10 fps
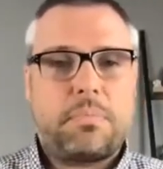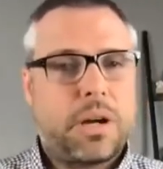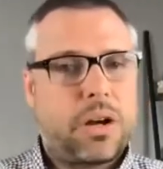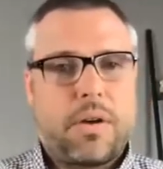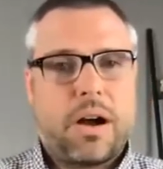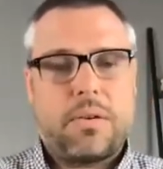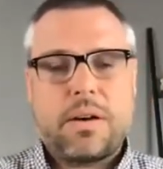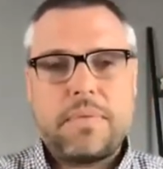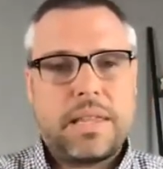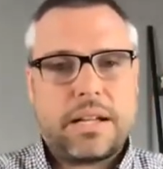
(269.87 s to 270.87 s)
and grow.
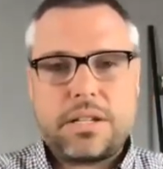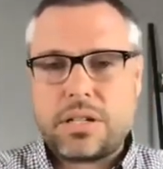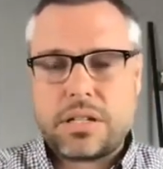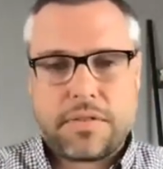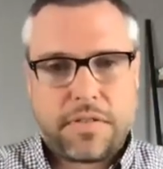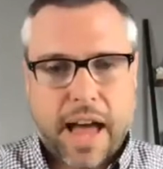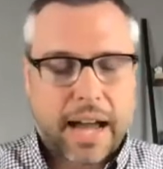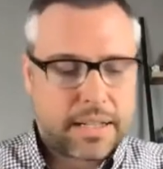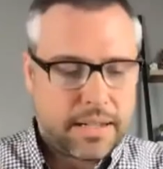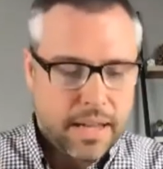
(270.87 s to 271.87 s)
I mean, that's just a
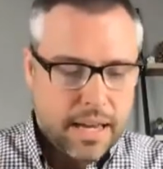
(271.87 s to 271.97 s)
fact.